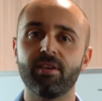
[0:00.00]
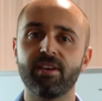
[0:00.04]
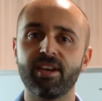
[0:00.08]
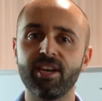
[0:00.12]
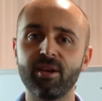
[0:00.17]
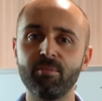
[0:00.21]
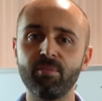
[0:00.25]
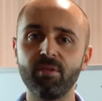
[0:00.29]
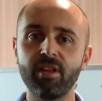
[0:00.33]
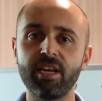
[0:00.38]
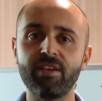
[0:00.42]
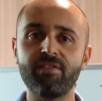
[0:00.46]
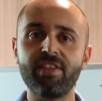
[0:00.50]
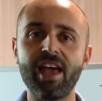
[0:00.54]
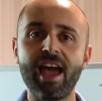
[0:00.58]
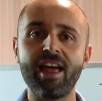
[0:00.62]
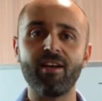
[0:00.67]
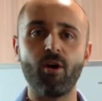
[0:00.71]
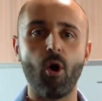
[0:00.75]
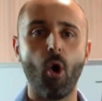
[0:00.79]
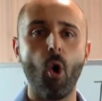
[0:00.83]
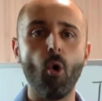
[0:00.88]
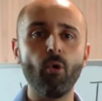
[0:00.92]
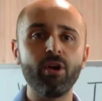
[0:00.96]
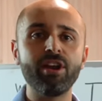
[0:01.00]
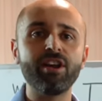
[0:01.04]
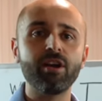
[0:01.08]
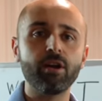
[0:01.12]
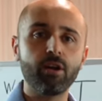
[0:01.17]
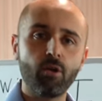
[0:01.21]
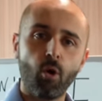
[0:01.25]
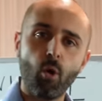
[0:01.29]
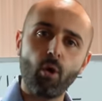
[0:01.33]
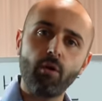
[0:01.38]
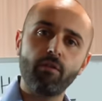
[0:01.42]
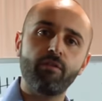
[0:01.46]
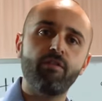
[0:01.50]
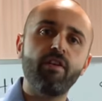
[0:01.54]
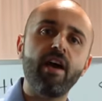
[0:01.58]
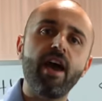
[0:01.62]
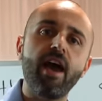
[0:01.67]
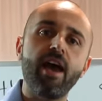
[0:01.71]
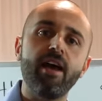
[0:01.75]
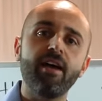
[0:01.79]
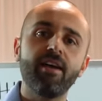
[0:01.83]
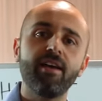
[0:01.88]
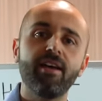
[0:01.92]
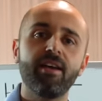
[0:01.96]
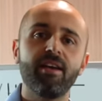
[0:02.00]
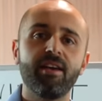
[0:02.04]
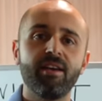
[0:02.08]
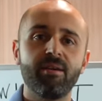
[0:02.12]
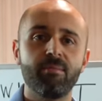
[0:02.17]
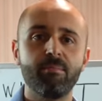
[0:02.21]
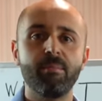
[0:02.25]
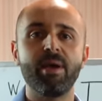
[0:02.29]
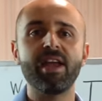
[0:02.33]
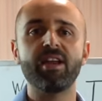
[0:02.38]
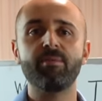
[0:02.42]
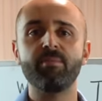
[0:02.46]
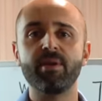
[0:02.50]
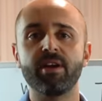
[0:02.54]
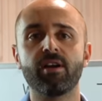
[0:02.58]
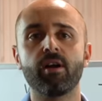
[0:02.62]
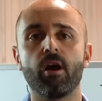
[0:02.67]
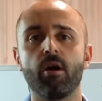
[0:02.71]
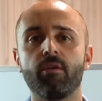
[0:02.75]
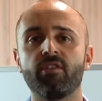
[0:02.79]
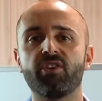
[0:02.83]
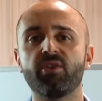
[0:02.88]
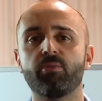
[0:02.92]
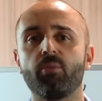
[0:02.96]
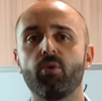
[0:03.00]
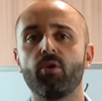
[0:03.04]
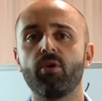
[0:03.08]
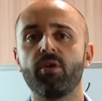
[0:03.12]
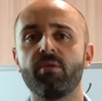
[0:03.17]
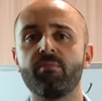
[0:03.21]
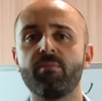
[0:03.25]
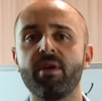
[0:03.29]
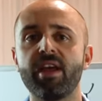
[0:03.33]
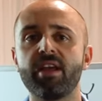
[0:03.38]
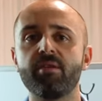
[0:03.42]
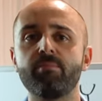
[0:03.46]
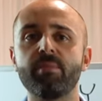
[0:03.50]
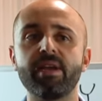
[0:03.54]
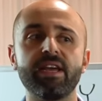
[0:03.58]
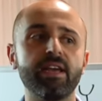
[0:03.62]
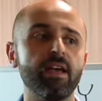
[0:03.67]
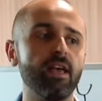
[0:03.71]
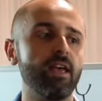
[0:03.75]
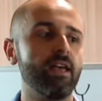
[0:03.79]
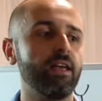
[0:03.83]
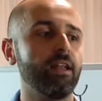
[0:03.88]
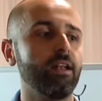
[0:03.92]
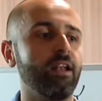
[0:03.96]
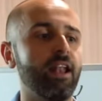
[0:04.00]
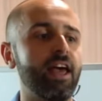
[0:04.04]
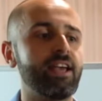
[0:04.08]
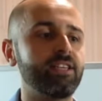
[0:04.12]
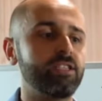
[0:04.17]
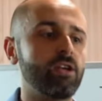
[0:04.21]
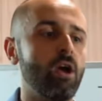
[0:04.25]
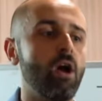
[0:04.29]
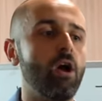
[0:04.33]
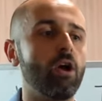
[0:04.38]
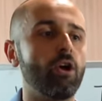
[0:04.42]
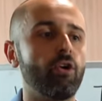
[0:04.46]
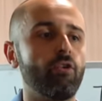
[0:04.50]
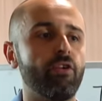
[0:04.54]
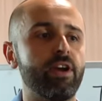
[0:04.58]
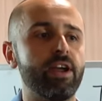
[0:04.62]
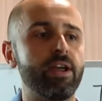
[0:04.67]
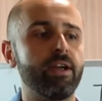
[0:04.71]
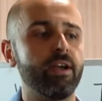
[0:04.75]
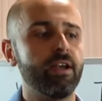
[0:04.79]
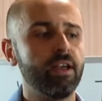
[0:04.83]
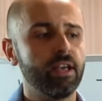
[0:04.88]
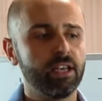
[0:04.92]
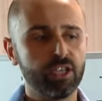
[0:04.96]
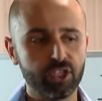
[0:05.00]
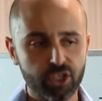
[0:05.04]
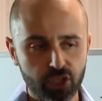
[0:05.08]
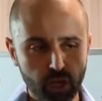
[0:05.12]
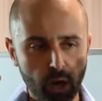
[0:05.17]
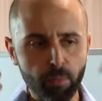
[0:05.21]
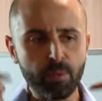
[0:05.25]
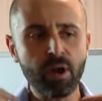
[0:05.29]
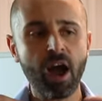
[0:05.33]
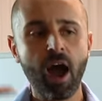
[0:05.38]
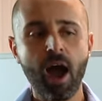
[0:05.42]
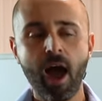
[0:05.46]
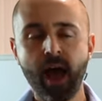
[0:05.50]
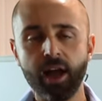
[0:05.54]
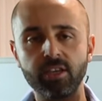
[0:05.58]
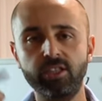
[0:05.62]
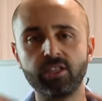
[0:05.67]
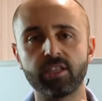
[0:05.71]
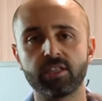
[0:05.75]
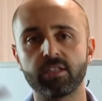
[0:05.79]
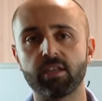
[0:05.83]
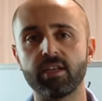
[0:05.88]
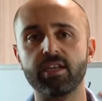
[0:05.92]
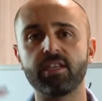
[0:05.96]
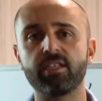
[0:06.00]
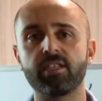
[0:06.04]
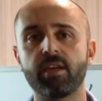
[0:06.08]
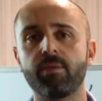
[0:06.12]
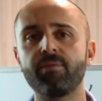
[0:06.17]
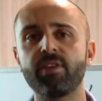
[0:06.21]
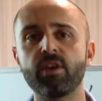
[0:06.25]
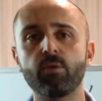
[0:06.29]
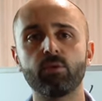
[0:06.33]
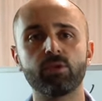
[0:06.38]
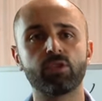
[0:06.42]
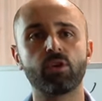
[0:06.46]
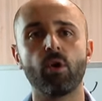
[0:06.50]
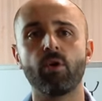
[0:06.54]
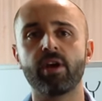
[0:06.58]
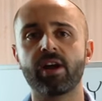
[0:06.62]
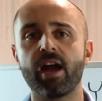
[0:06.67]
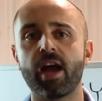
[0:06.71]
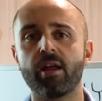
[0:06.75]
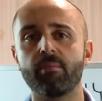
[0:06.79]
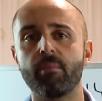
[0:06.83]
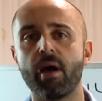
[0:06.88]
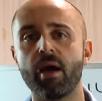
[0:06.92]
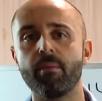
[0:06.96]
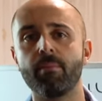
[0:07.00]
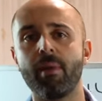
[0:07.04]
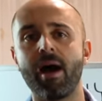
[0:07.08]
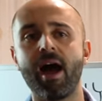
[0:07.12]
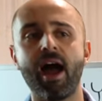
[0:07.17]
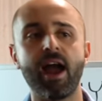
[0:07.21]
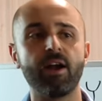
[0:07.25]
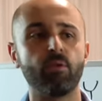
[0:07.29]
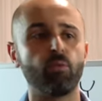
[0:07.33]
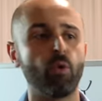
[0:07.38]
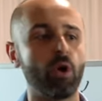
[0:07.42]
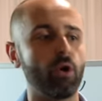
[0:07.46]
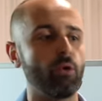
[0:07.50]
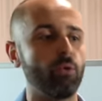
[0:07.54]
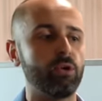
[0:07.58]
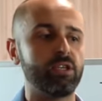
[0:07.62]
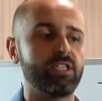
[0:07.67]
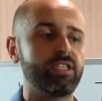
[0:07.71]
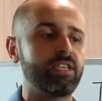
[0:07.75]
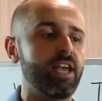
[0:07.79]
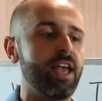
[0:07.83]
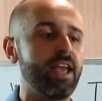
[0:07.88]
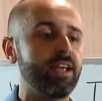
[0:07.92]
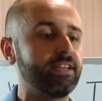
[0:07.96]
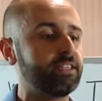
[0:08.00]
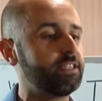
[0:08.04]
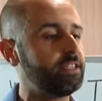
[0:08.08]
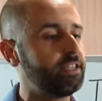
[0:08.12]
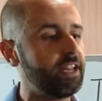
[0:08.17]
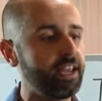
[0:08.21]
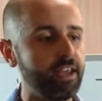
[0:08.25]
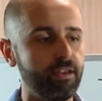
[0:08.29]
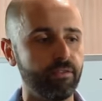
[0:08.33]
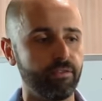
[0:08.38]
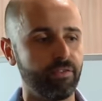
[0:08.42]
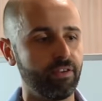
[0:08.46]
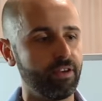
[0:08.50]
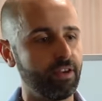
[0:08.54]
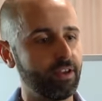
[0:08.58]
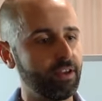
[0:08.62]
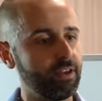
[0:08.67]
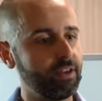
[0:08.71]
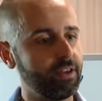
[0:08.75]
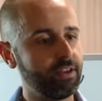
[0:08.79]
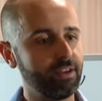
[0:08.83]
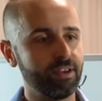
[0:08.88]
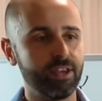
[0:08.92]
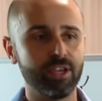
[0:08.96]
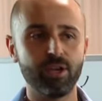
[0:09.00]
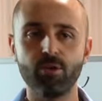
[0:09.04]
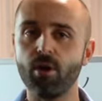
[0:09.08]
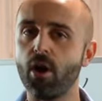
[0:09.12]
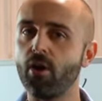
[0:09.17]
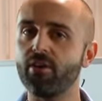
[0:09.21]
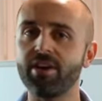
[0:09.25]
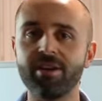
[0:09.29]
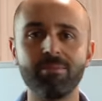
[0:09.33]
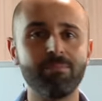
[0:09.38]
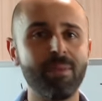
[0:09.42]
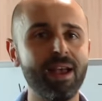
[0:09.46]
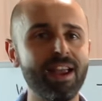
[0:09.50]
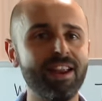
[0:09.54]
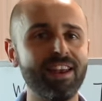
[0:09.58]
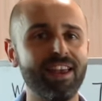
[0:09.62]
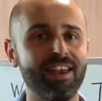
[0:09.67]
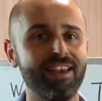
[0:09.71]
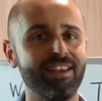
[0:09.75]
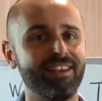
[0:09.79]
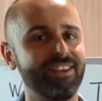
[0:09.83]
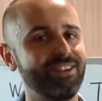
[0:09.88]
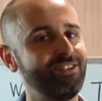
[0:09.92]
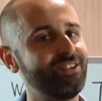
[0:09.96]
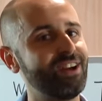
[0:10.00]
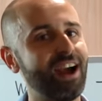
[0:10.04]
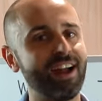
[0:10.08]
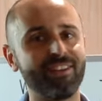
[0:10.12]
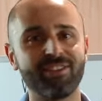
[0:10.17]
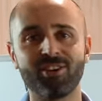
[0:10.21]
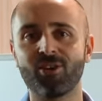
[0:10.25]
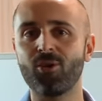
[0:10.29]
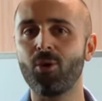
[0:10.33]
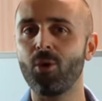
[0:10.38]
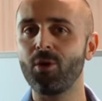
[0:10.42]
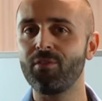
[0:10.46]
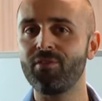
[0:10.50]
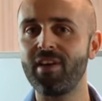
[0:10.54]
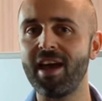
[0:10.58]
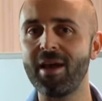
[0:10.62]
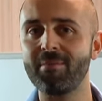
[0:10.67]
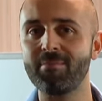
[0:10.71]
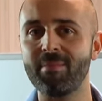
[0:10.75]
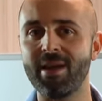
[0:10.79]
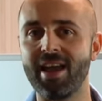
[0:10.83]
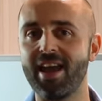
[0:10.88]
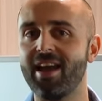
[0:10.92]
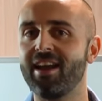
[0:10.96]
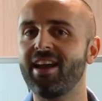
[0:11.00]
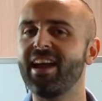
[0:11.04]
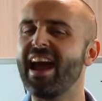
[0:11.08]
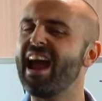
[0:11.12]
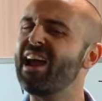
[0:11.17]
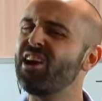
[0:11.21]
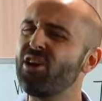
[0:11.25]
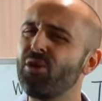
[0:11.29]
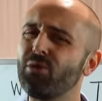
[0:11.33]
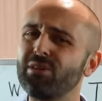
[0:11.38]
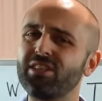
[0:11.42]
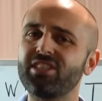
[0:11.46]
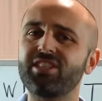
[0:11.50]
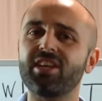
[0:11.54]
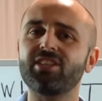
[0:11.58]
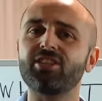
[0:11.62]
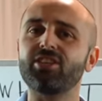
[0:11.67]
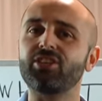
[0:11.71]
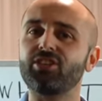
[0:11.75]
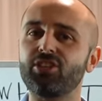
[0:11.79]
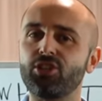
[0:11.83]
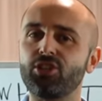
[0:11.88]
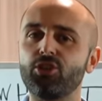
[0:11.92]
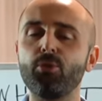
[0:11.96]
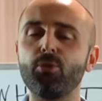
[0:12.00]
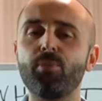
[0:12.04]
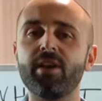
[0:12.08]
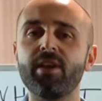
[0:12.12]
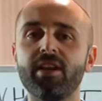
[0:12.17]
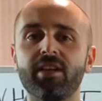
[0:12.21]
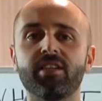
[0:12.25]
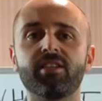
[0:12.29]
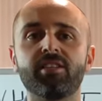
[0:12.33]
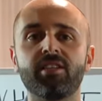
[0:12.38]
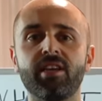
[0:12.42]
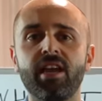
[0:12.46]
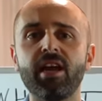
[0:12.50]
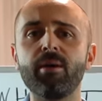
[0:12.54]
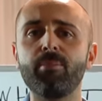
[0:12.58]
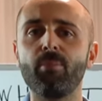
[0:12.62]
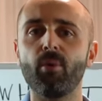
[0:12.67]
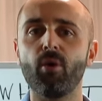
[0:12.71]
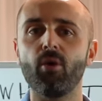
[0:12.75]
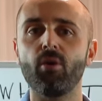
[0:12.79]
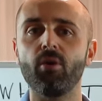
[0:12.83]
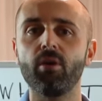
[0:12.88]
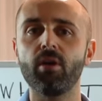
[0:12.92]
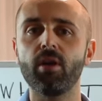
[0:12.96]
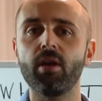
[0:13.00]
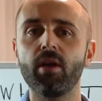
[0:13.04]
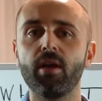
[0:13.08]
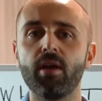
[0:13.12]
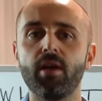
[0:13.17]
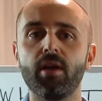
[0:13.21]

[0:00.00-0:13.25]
Can you believe that? Owning a Corvette made me comfortable. It made me less hungry. Subconsciously, something was going on in my mind where it was saying, Steve, you already made it. You got the Corvette, man. I know it's such a stupid example,